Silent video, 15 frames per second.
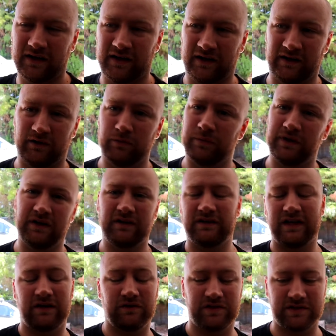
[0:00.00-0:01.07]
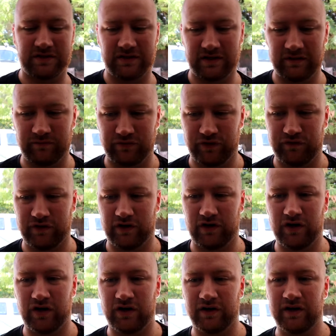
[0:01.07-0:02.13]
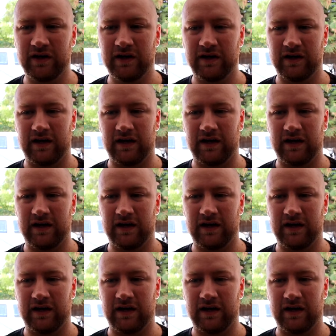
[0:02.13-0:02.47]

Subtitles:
and they'll just improve it a lot.